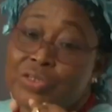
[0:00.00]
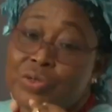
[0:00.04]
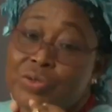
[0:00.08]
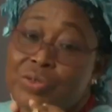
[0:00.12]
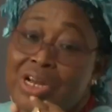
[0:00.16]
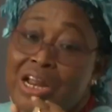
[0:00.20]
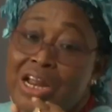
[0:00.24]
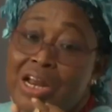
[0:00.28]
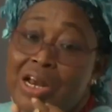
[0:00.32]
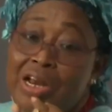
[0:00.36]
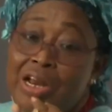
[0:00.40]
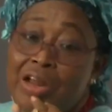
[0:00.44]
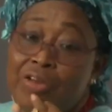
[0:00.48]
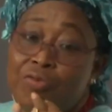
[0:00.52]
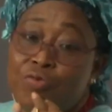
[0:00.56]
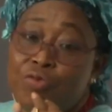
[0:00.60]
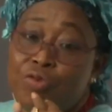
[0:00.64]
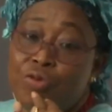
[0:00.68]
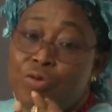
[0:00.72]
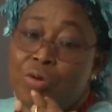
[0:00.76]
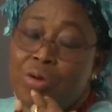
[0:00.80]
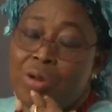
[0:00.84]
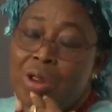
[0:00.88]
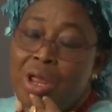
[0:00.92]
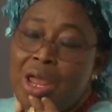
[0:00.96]
at
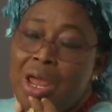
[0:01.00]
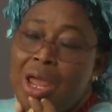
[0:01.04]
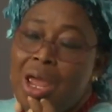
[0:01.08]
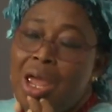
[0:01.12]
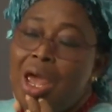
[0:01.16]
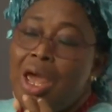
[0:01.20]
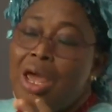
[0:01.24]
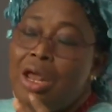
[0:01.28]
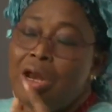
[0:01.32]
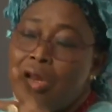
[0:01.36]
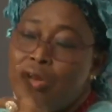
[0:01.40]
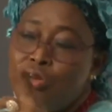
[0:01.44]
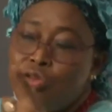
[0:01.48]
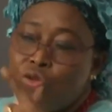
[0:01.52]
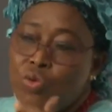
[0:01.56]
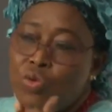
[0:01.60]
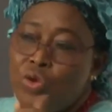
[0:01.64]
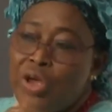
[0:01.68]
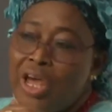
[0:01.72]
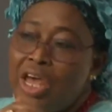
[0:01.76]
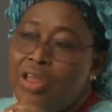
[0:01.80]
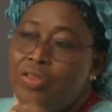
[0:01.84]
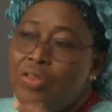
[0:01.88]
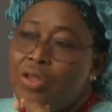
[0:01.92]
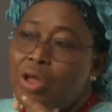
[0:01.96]
national level.
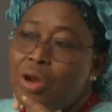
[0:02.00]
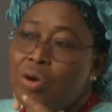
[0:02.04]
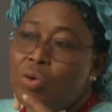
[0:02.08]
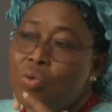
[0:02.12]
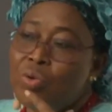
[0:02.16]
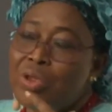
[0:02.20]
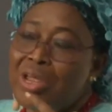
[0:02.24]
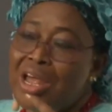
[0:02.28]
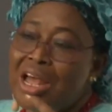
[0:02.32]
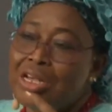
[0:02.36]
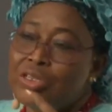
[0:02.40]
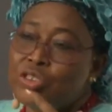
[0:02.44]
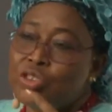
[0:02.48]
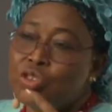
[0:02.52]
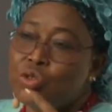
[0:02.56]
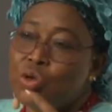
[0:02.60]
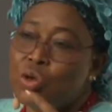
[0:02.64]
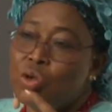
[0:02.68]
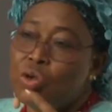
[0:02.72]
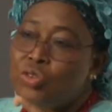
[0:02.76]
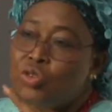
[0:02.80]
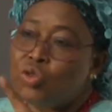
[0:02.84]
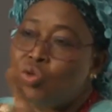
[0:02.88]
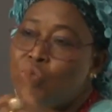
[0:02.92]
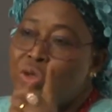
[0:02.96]
And together
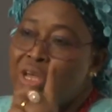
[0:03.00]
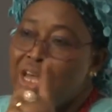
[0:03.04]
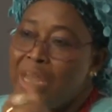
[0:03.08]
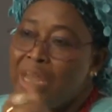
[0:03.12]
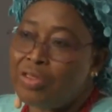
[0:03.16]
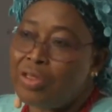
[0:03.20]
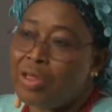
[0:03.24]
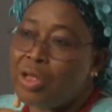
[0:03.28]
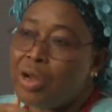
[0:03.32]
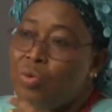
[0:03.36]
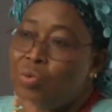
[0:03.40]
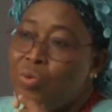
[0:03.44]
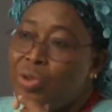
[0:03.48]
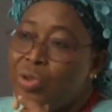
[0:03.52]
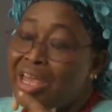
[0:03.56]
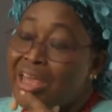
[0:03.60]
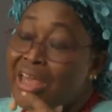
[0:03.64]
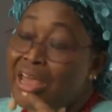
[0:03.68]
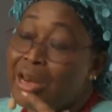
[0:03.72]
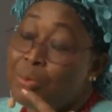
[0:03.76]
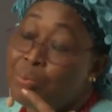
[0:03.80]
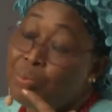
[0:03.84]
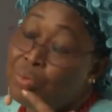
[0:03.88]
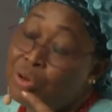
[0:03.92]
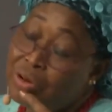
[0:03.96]
we are strong.
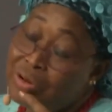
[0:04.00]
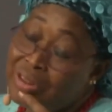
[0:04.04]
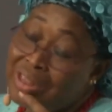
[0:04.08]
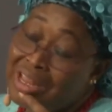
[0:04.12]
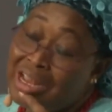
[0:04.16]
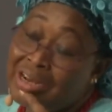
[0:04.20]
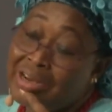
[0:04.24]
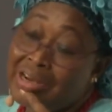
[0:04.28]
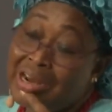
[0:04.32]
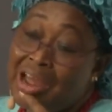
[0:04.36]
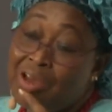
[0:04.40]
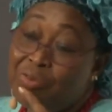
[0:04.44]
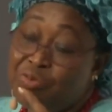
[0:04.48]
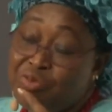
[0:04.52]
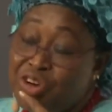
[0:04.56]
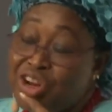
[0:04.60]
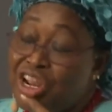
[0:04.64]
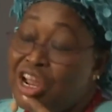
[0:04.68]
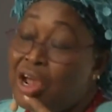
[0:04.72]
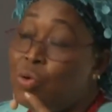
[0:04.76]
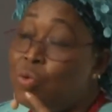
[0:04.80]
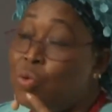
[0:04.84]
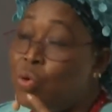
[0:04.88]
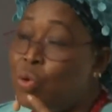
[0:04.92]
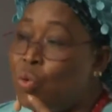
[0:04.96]
Together we can build
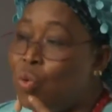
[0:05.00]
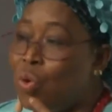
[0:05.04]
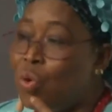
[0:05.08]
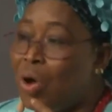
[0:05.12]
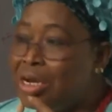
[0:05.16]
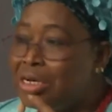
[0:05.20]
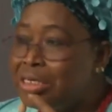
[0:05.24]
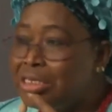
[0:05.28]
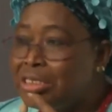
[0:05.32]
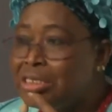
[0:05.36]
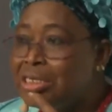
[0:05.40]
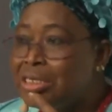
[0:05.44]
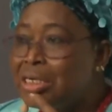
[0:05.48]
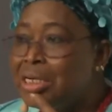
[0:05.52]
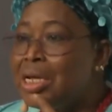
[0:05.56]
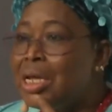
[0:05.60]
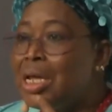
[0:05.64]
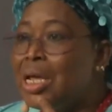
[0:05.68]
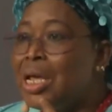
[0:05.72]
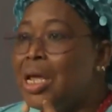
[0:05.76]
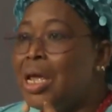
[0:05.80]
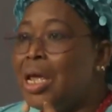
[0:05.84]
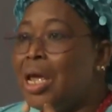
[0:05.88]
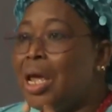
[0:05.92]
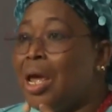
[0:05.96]
that Africa we
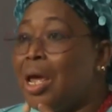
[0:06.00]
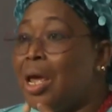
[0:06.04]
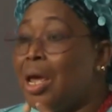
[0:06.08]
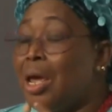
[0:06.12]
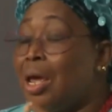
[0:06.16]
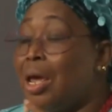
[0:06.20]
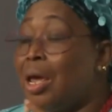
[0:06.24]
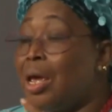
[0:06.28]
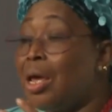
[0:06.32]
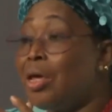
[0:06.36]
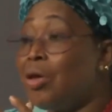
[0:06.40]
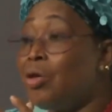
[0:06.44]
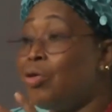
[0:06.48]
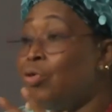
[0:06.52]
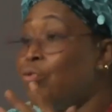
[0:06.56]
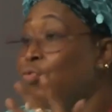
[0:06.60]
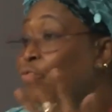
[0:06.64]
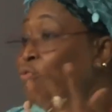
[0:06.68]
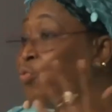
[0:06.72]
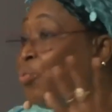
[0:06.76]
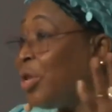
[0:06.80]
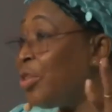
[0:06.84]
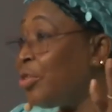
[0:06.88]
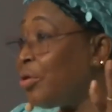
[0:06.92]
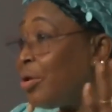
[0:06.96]
want,
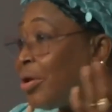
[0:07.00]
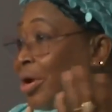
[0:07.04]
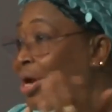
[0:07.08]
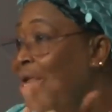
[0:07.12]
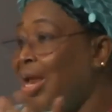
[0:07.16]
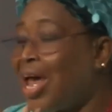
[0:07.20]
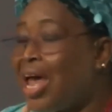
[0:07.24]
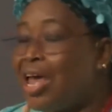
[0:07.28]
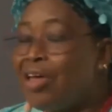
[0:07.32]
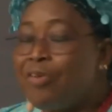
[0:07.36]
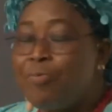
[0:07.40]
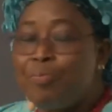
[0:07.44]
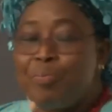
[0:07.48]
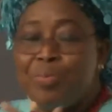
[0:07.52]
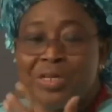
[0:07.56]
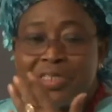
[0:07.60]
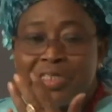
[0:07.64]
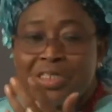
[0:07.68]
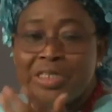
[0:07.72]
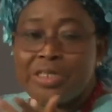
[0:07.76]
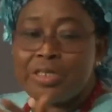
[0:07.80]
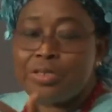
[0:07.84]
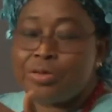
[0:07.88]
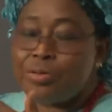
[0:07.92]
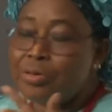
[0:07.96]
better
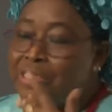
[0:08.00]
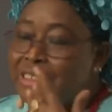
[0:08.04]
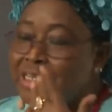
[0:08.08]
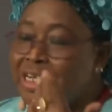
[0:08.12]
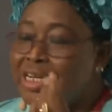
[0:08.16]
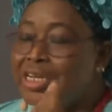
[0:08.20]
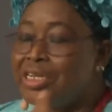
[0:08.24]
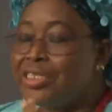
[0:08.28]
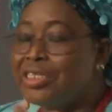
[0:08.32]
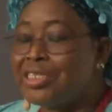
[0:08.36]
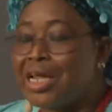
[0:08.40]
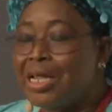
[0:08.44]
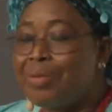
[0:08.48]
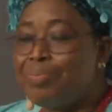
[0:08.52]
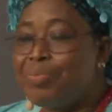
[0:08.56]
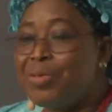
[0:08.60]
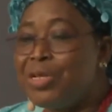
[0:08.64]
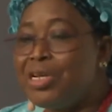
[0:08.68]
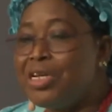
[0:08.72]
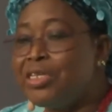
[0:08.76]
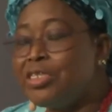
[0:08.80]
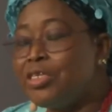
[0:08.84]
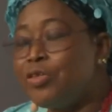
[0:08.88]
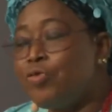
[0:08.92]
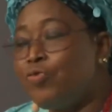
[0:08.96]
life, peace, security,
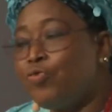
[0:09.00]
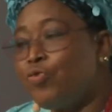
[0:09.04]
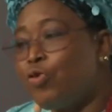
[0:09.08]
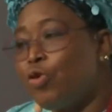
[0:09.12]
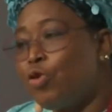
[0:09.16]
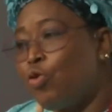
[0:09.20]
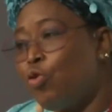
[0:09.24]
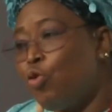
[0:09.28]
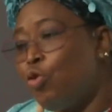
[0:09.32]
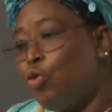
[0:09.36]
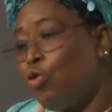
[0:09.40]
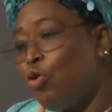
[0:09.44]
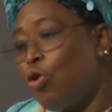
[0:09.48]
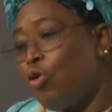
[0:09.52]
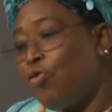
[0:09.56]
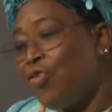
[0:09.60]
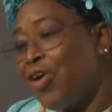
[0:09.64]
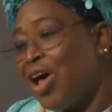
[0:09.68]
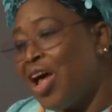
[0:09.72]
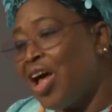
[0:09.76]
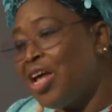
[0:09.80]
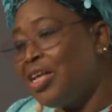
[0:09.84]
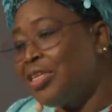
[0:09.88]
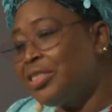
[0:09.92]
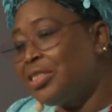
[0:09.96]
and stability for
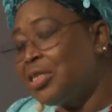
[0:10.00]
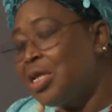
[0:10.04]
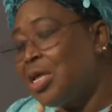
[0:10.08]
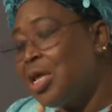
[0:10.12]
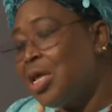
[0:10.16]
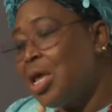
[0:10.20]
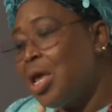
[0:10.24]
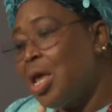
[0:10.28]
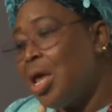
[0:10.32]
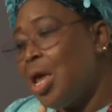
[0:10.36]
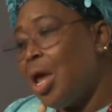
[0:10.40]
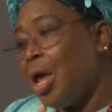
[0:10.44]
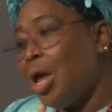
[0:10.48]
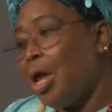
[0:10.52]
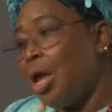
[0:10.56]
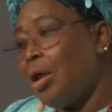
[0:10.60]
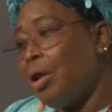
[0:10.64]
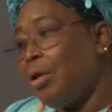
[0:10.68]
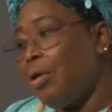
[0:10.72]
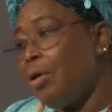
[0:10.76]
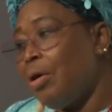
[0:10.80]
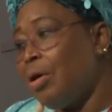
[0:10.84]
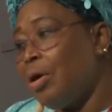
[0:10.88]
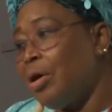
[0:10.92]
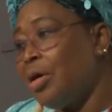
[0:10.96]
all of us.
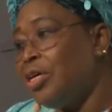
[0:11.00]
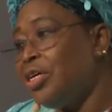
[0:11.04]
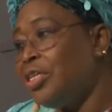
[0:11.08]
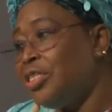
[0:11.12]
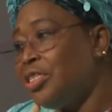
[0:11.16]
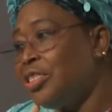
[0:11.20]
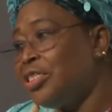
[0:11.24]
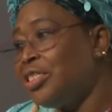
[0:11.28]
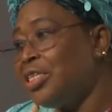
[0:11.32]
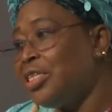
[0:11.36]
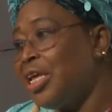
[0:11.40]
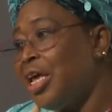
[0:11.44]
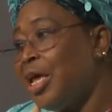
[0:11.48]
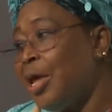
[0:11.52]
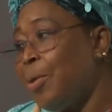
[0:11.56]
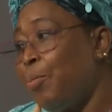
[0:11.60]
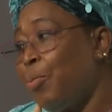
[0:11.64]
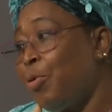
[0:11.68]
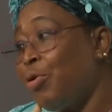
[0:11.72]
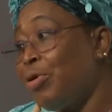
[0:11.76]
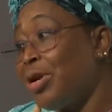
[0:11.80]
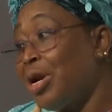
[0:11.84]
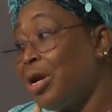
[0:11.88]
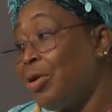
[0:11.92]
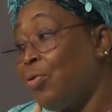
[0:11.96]
And it
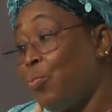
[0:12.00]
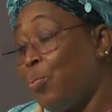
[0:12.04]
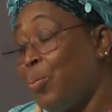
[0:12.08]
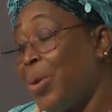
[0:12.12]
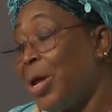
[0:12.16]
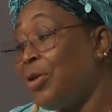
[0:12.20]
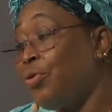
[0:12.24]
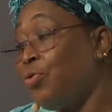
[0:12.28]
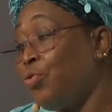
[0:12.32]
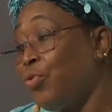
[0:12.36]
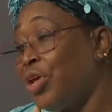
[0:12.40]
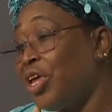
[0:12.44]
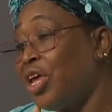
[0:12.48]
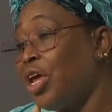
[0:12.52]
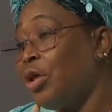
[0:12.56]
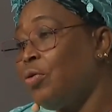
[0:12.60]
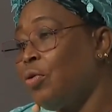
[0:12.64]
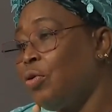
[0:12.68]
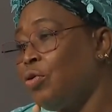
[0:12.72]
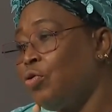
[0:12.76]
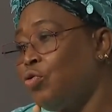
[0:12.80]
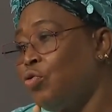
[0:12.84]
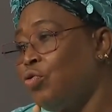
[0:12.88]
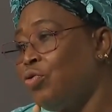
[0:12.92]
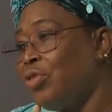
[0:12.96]
is important,
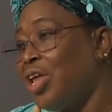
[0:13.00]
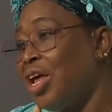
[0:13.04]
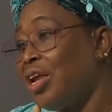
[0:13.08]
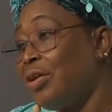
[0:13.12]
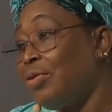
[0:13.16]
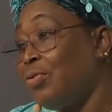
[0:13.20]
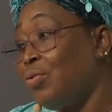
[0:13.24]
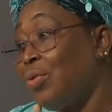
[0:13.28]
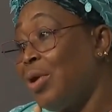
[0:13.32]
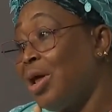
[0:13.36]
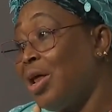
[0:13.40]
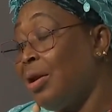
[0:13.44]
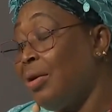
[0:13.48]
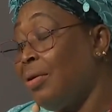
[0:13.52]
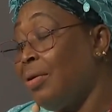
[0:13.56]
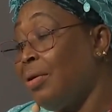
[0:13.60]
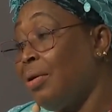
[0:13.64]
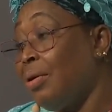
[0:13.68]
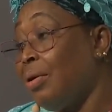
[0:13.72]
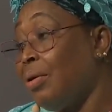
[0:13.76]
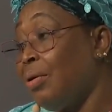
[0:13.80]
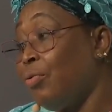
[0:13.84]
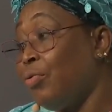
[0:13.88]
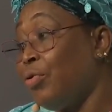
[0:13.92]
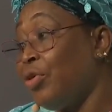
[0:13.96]
but we cannot do that
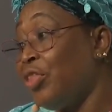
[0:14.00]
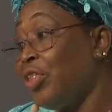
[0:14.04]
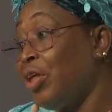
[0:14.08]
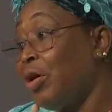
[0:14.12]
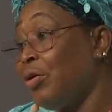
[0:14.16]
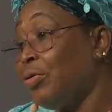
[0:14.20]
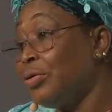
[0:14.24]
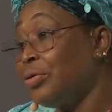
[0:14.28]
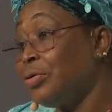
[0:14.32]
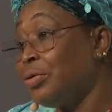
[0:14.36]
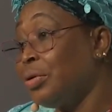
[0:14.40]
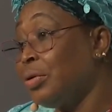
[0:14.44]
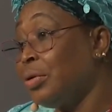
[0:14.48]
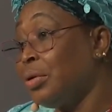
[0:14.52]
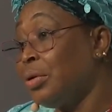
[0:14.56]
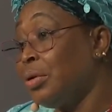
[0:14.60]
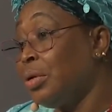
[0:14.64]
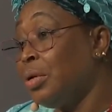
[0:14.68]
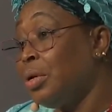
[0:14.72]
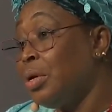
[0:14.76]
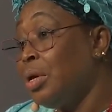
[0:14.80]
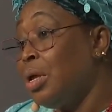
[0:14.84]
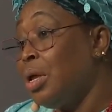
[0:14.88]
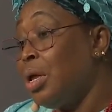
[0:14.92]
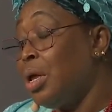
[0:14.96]
one
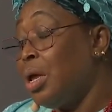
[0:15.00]
without